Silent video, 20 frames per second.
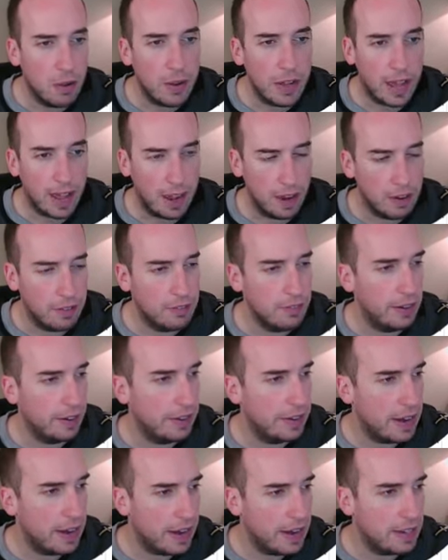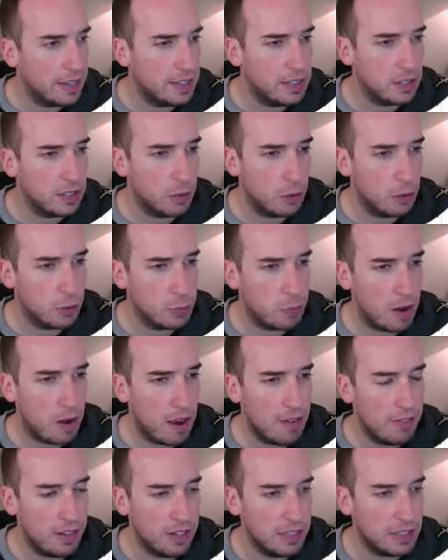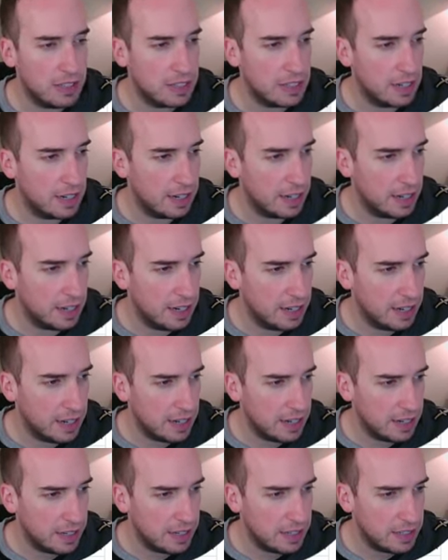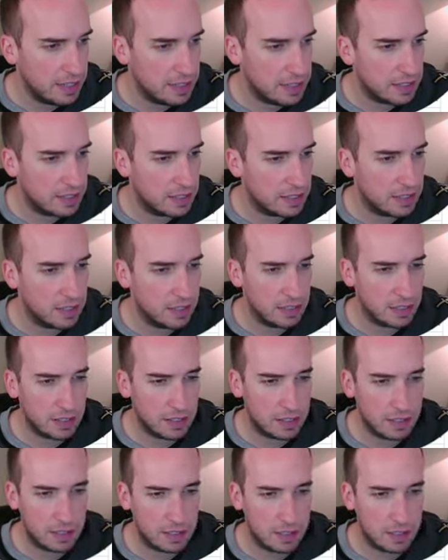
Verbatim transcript: Oh yeah, very nice. Gross profits, nice.